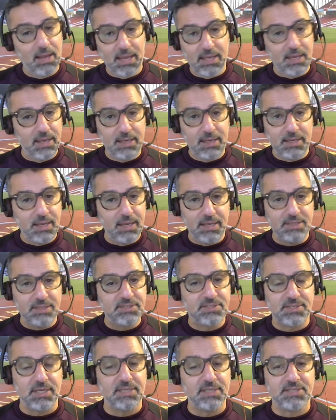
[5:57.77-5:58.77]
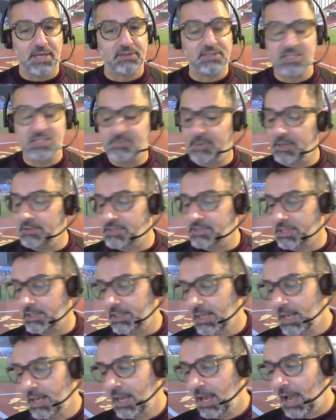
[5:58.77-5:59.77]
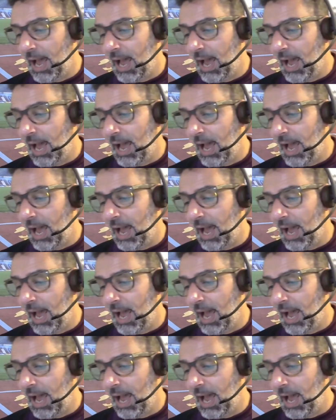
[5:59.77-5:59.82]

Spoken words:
is undisputed.